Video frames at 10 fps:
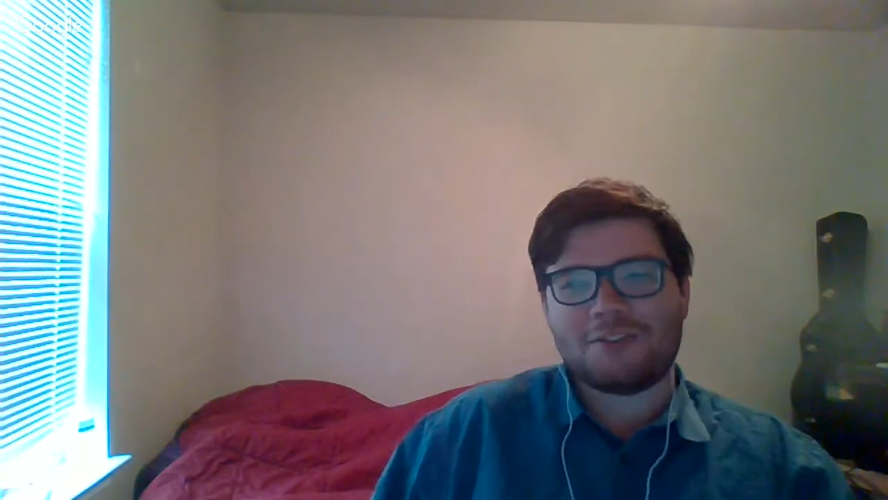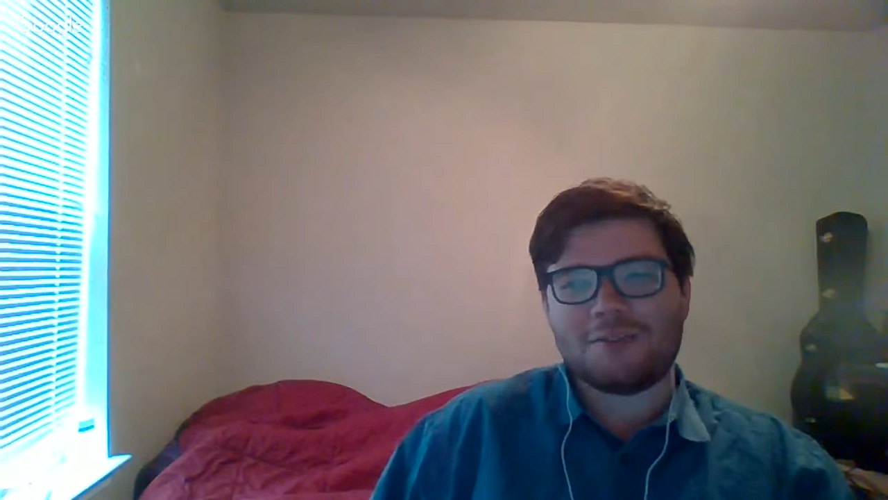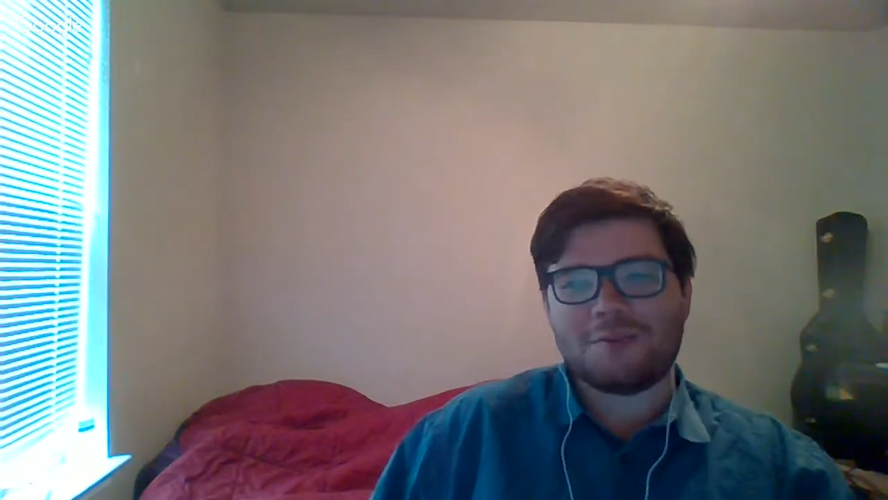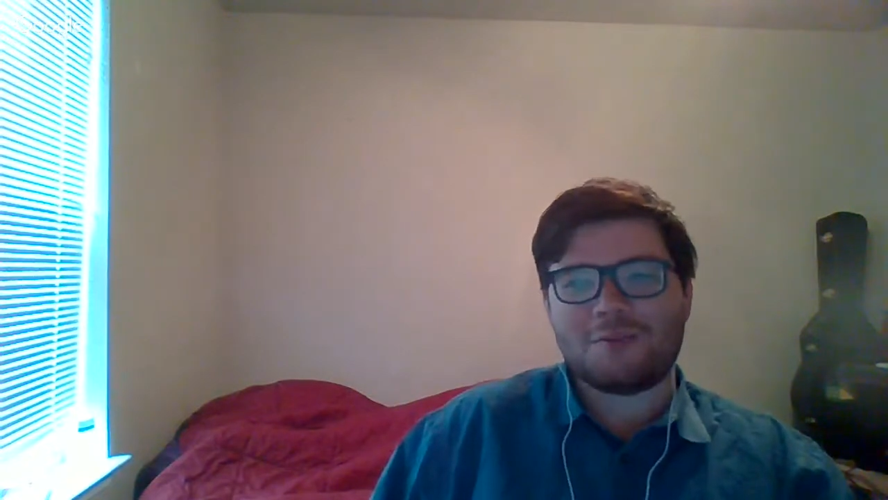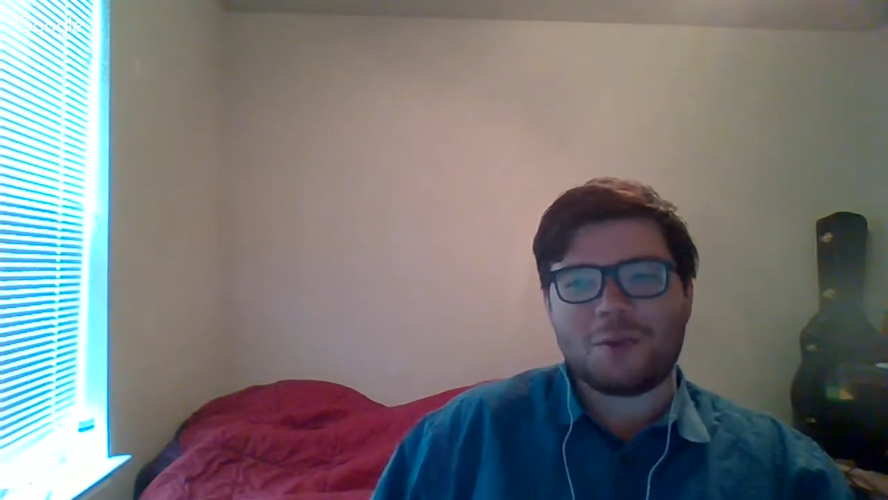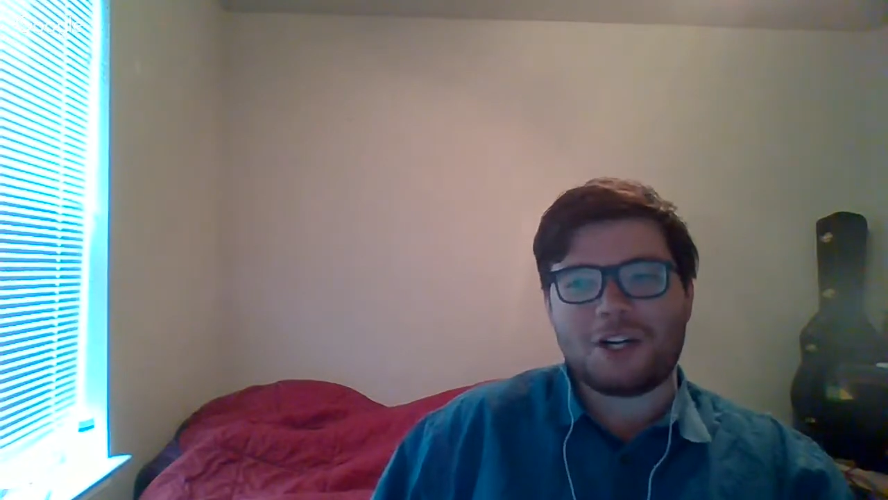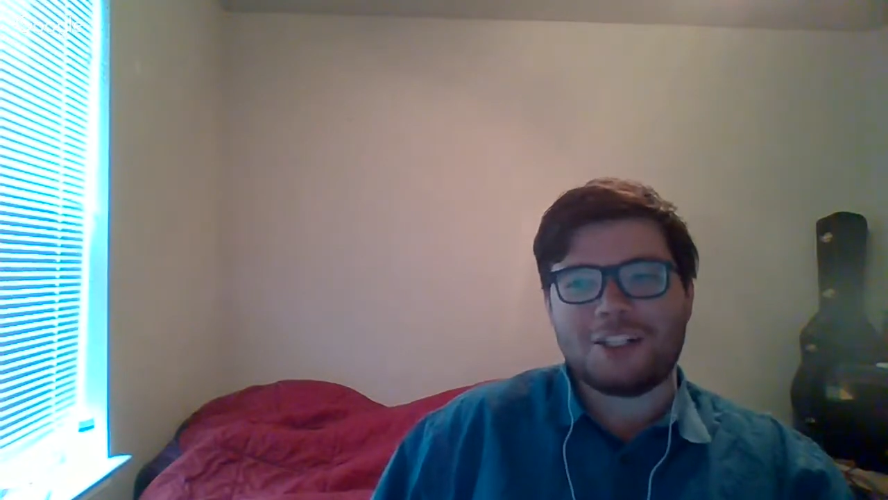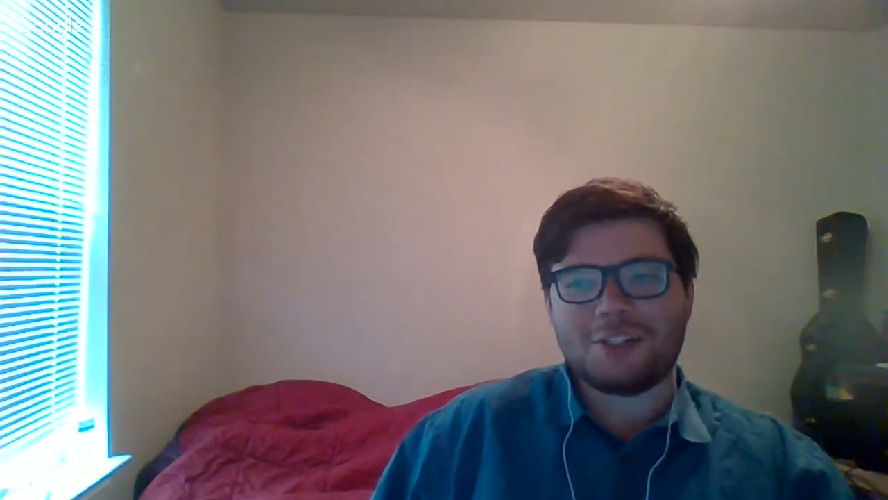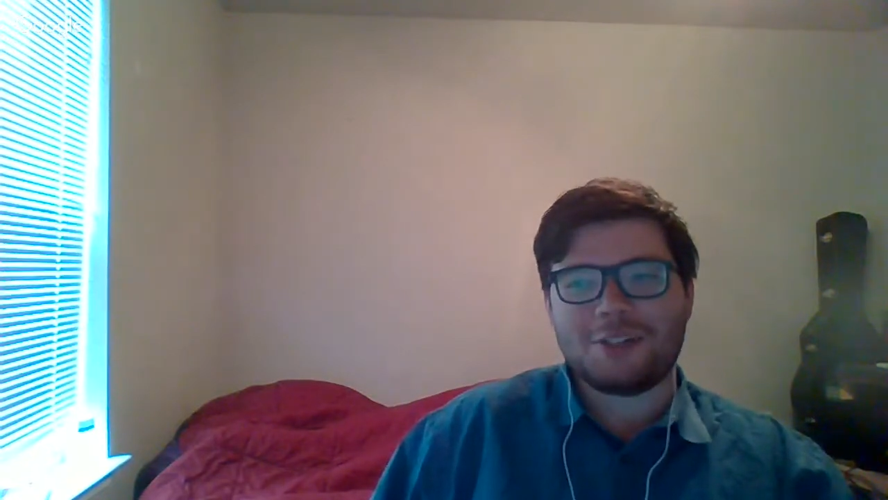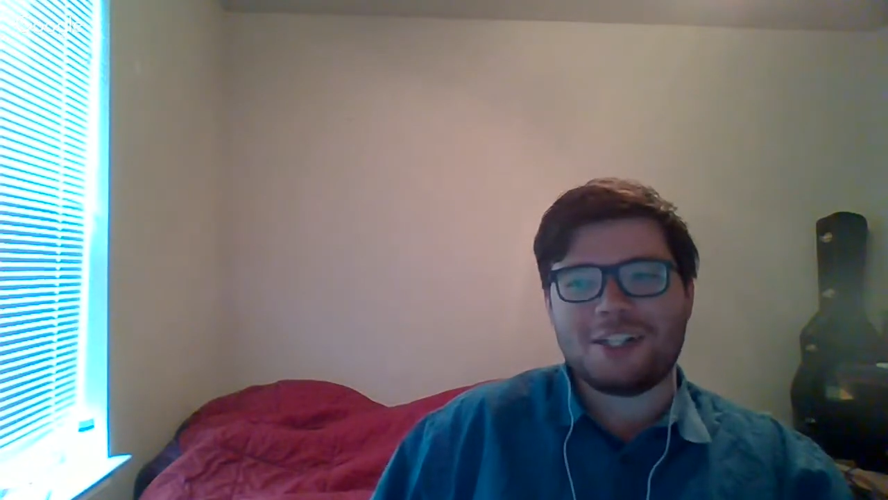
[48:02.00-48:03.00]
from
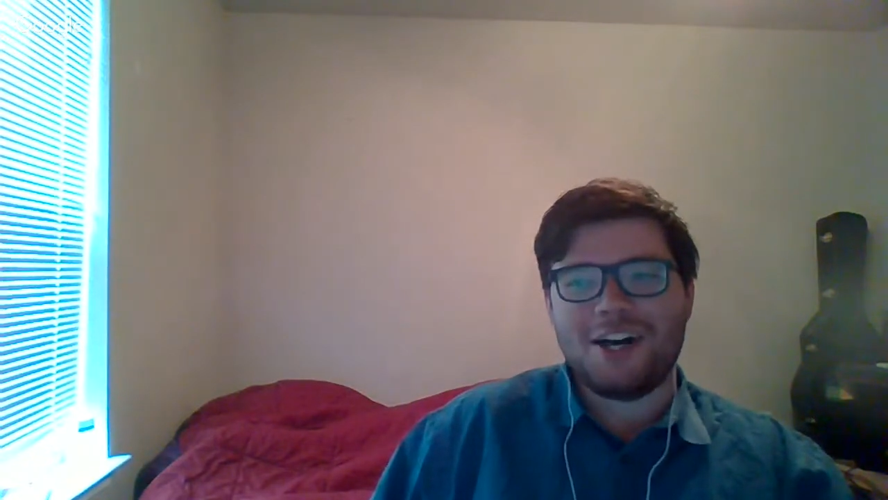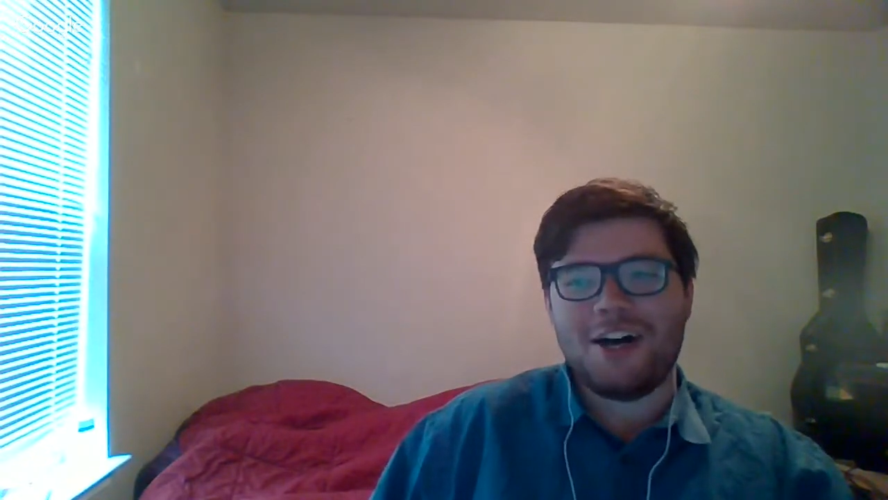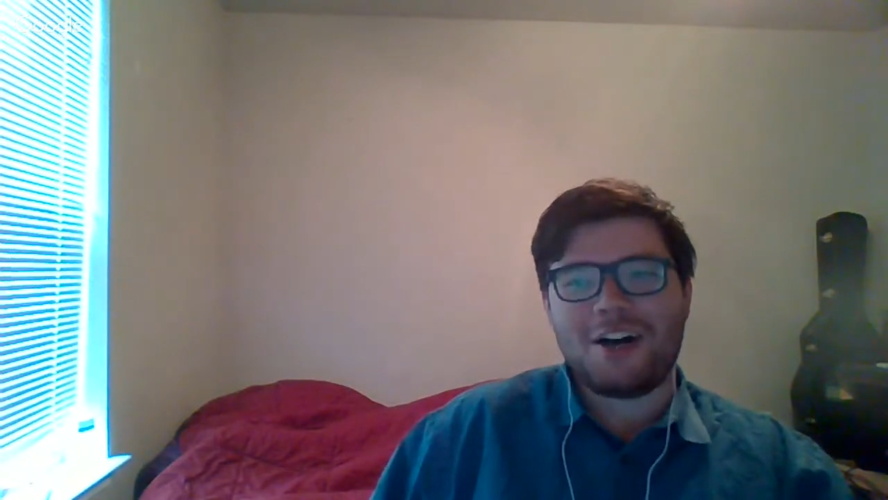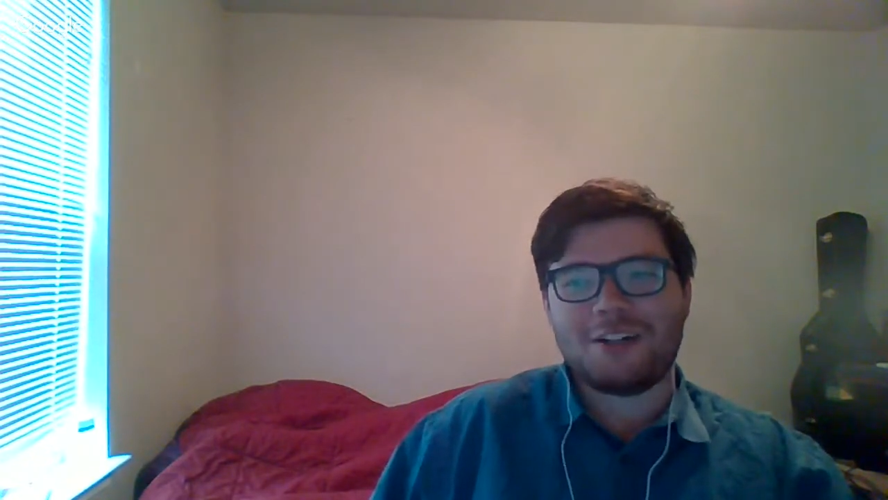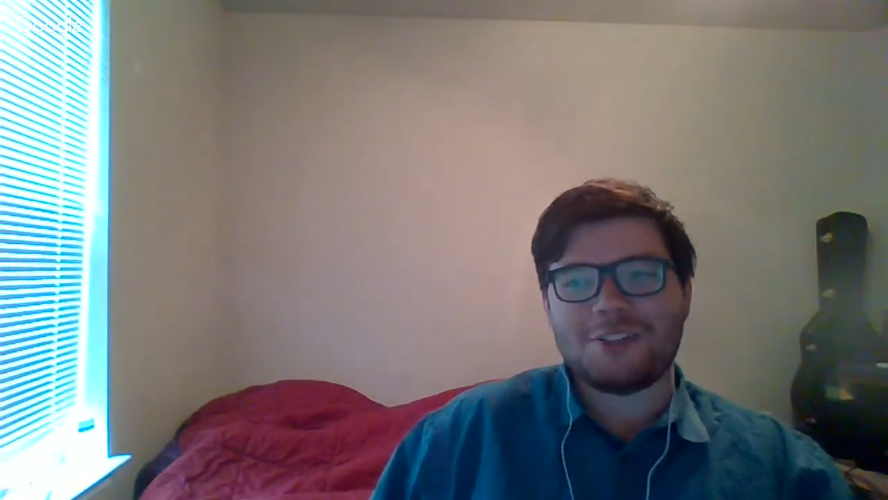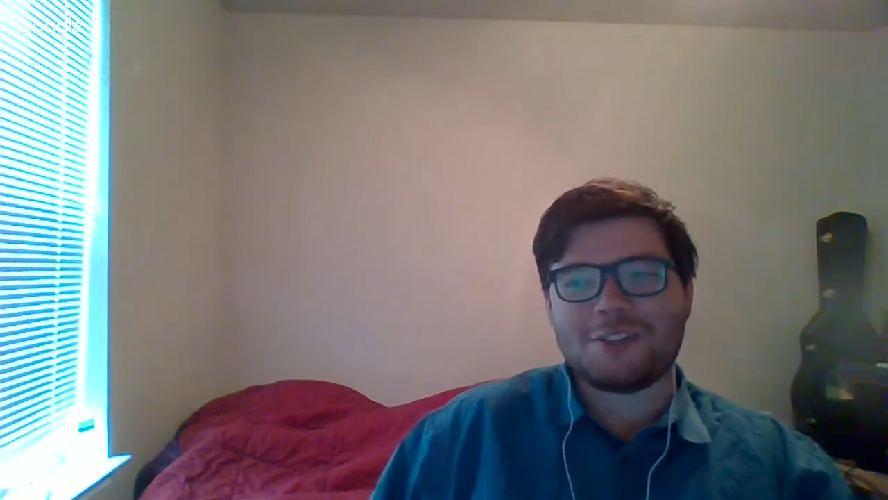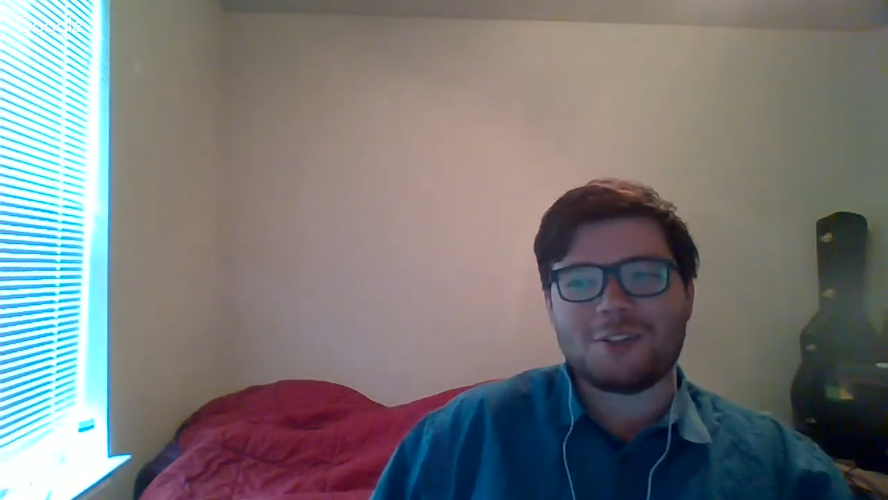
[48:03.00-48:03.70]
400. Also,